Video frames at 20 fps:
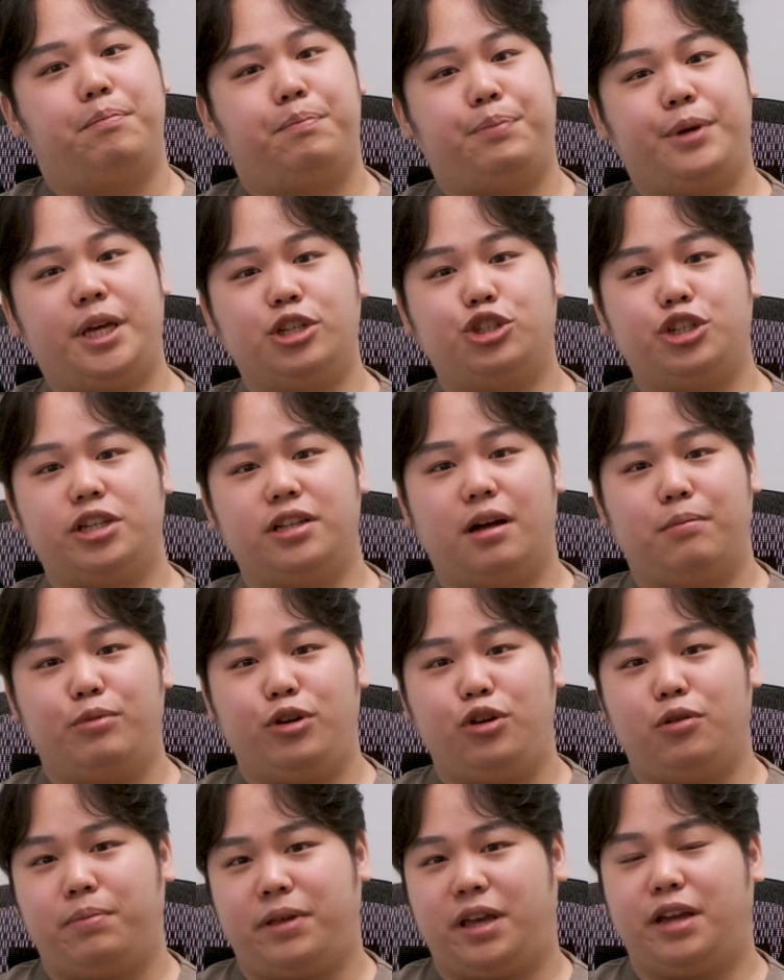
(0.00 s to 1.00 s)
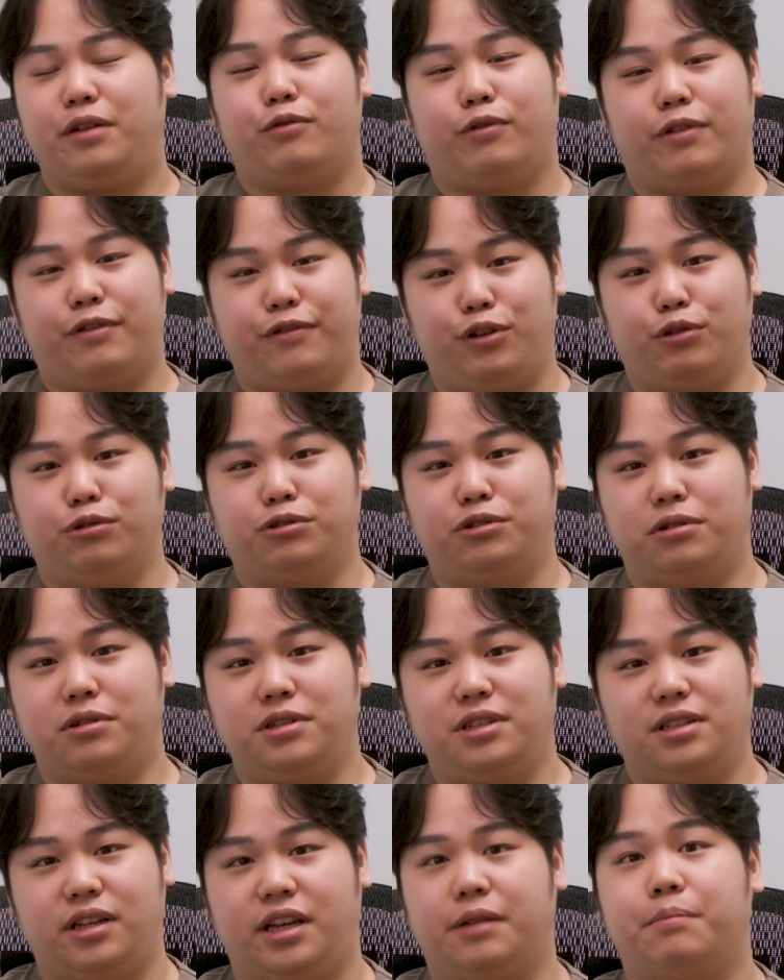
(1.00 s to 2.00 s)
PGWP
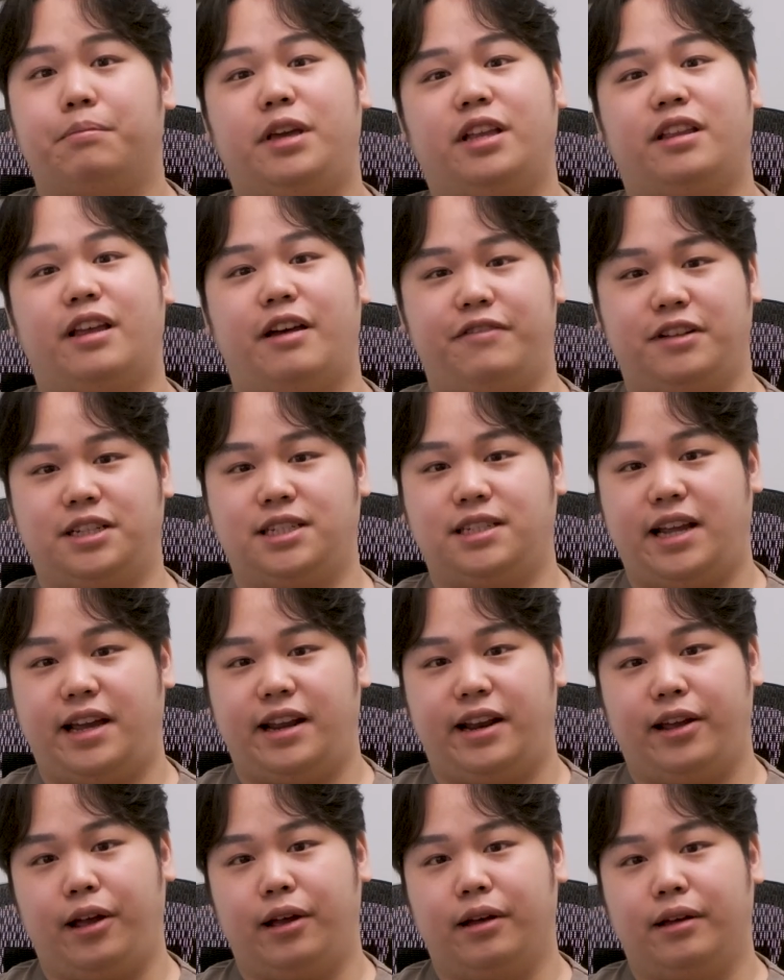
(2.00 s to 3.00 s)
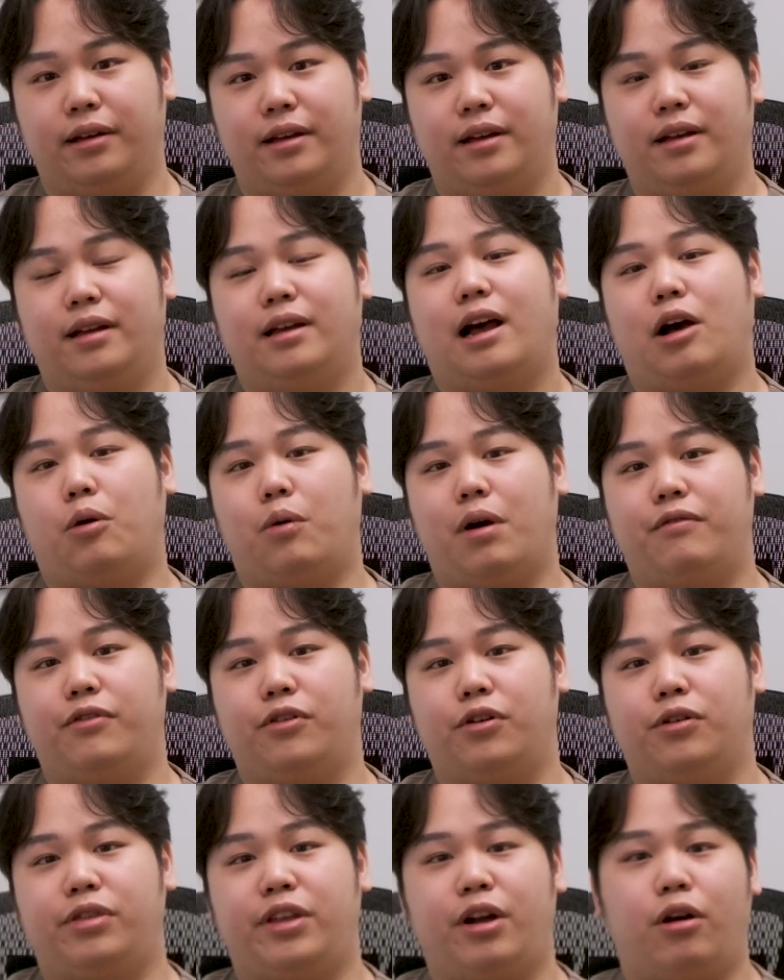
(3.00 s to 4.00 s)
refusals can be devastating.
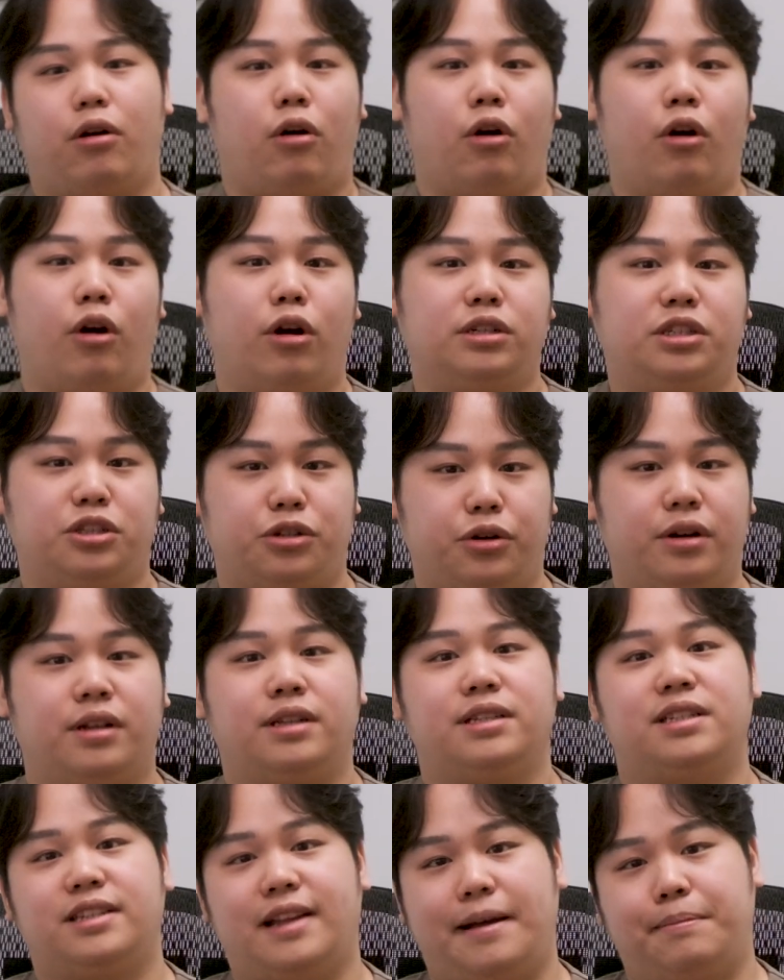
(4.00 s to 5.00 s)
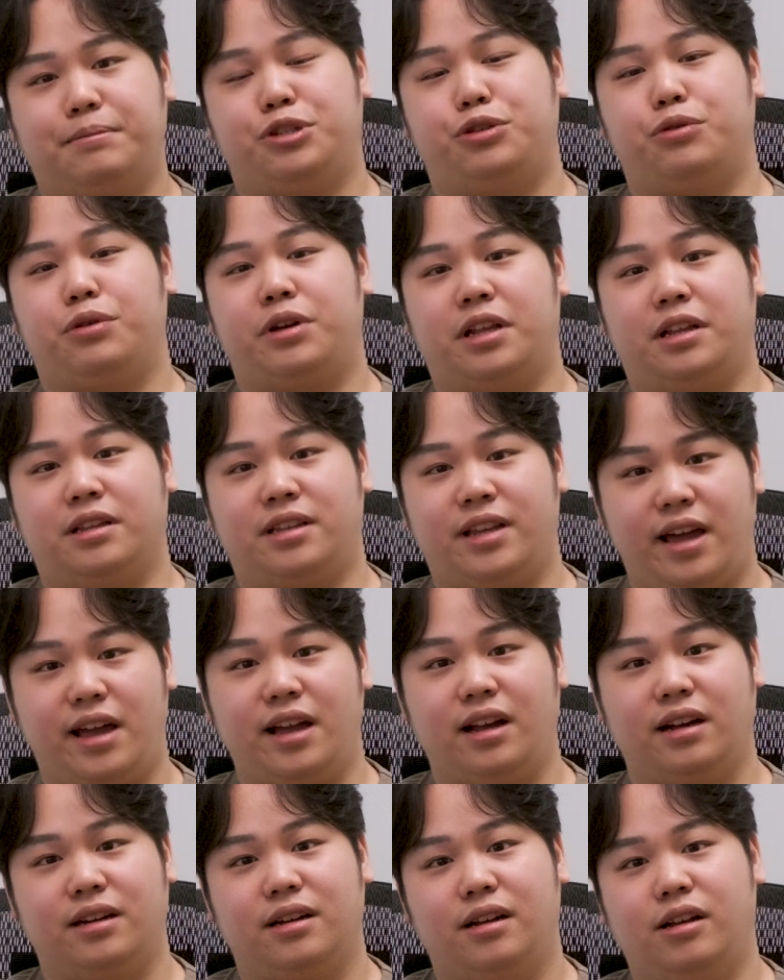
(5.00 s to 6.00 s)
However, there are certain steps you can
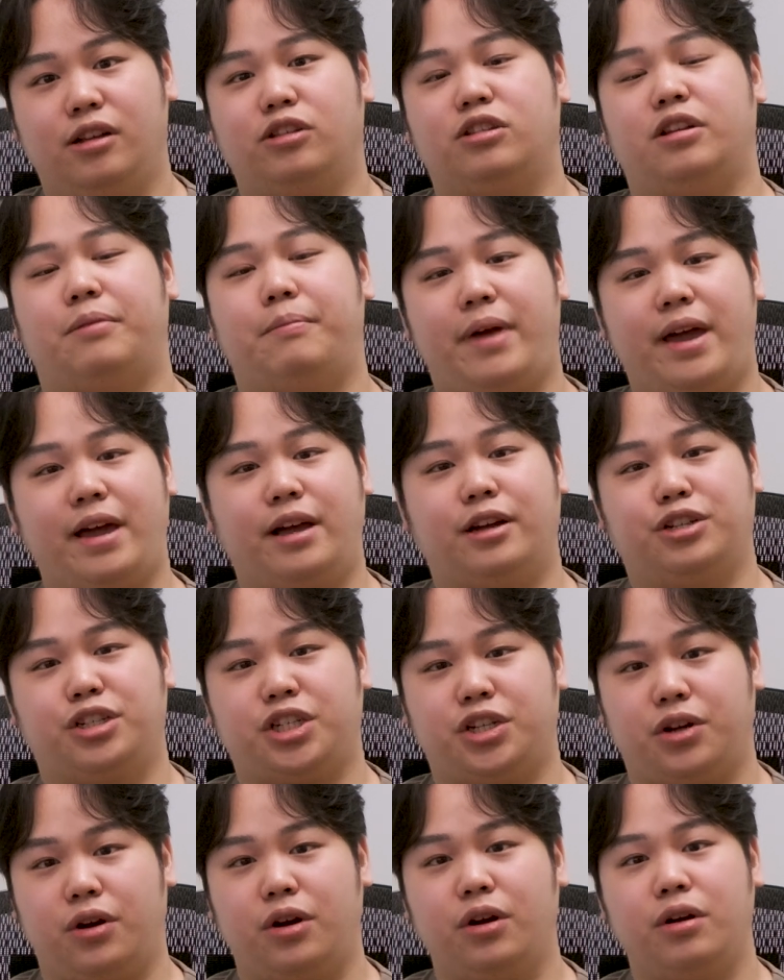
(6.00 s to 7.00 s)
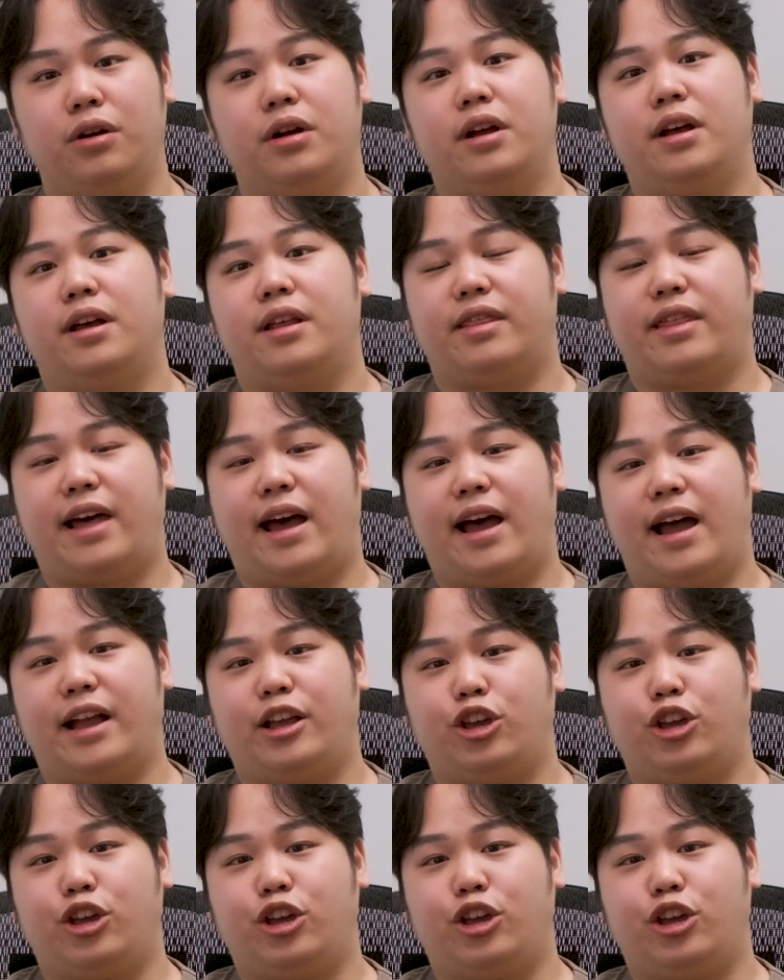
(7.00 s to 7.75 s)
take to make sure that